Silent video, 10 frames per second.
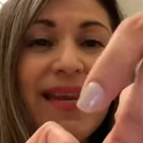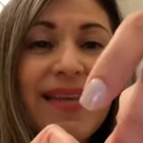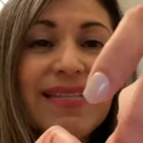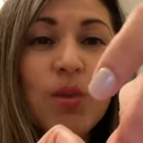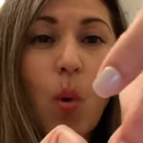
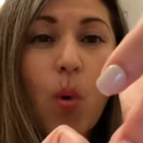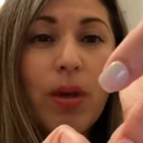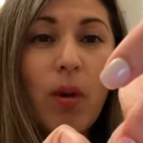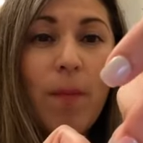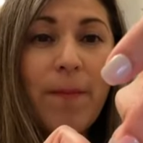It is
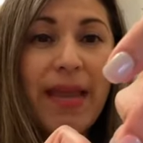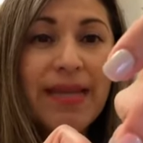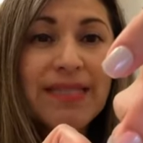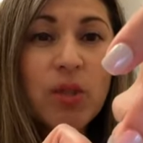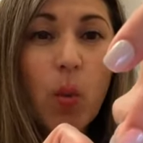
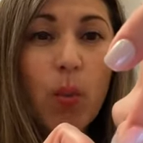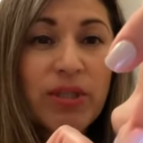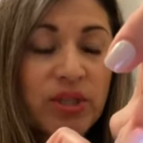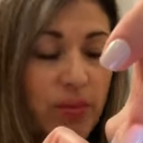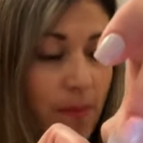oil-based,
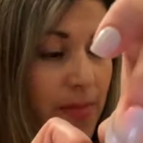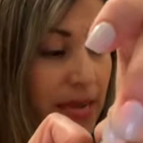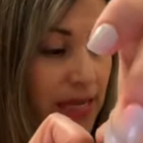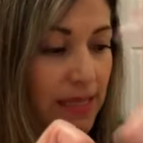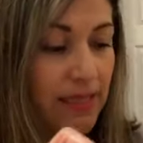which
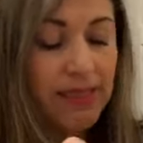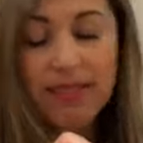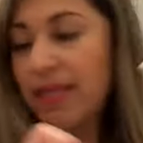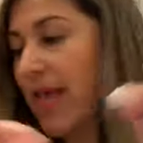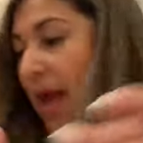
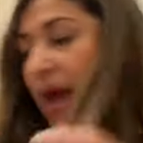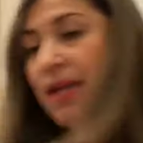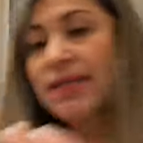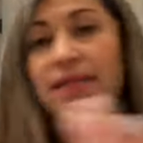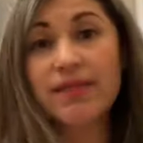means
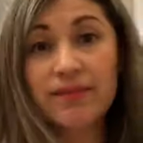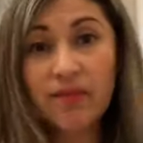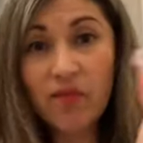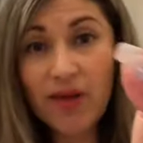that,